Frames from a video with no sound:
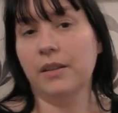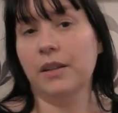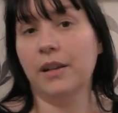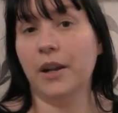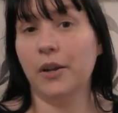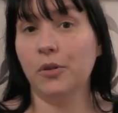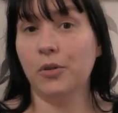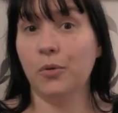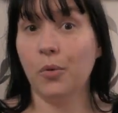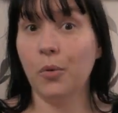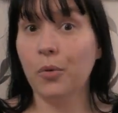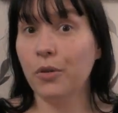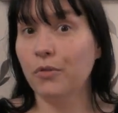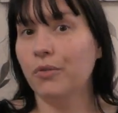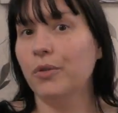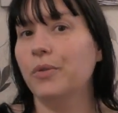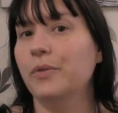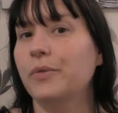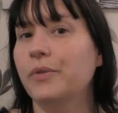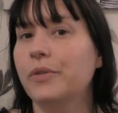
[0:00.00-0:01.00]
you know, do all the
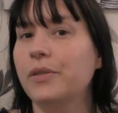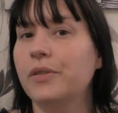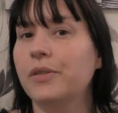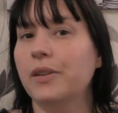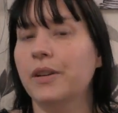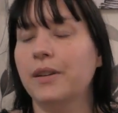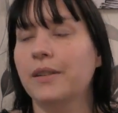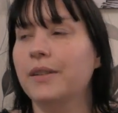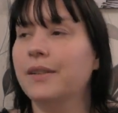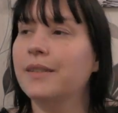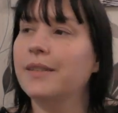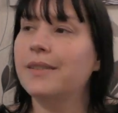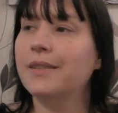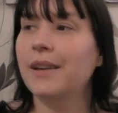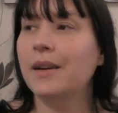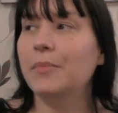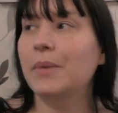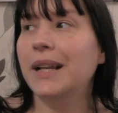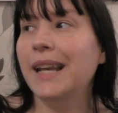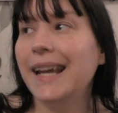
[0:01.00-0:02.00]
rules, and
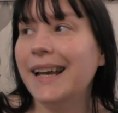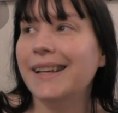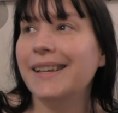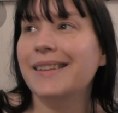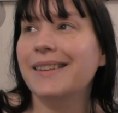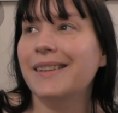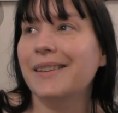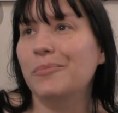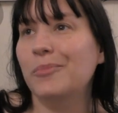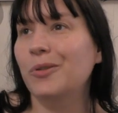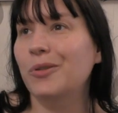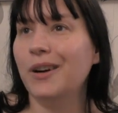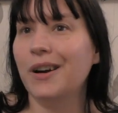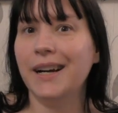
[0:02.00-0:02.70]
some are less and more